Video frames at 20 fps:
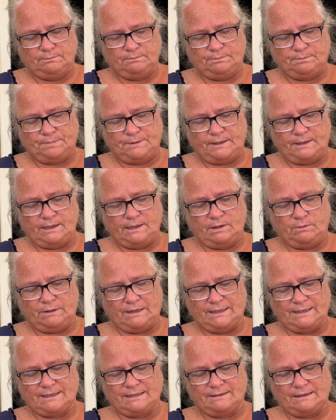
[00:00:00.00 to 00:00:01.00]
But
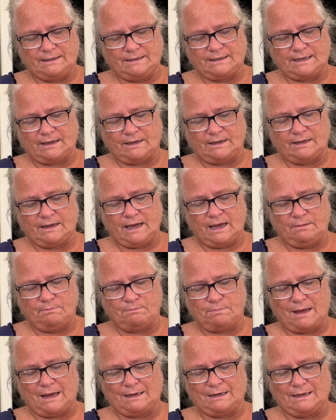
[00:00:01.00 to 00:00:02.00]
anyways, it came
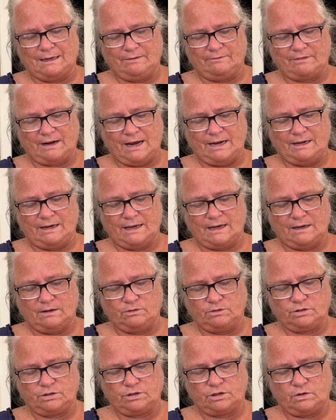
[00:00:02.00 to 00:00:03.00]
back right now.
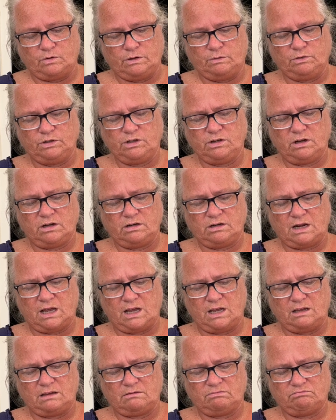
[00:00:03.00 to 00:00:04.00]
So it was gone
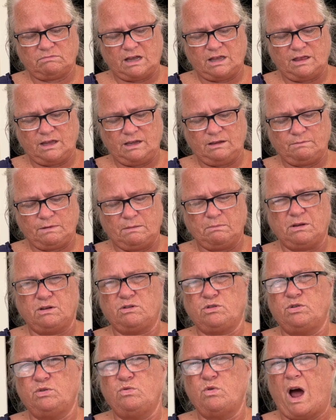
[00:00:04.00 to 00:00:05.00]
like, I think maybe
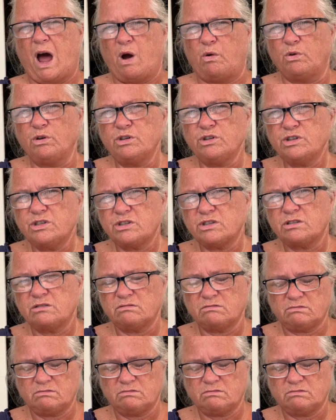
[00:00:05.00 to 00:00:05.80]
2 hours.